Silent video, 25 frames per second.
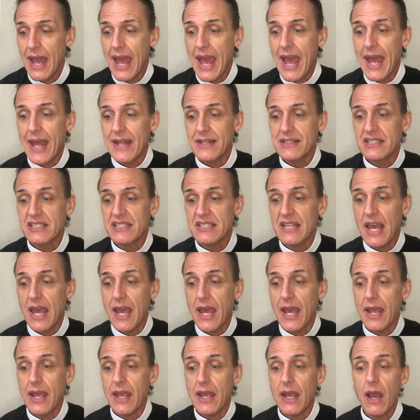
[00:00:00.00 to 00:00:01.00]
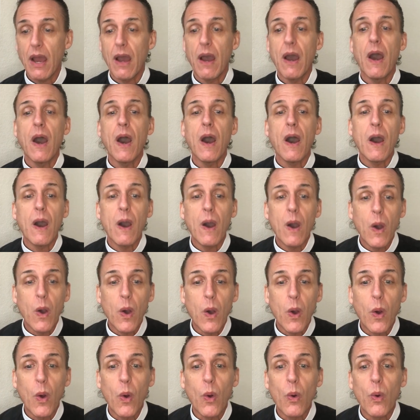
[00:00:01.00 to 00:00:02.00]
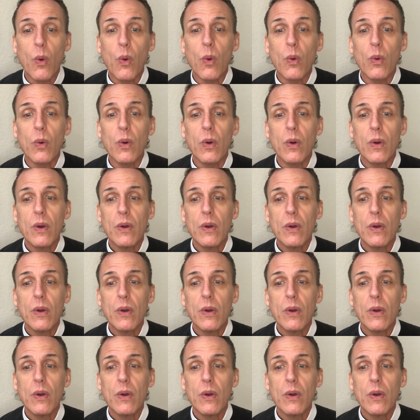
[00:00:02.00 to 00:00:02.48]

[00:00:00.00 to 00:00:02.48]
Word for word: and say, oh,